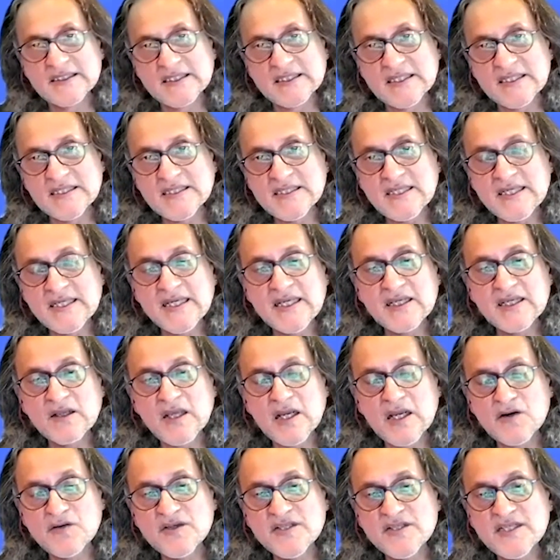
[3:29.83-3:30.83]

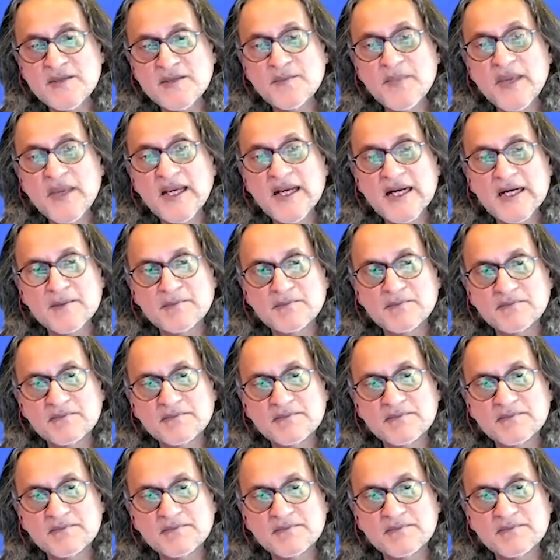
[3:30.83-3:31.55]
Singularity may come.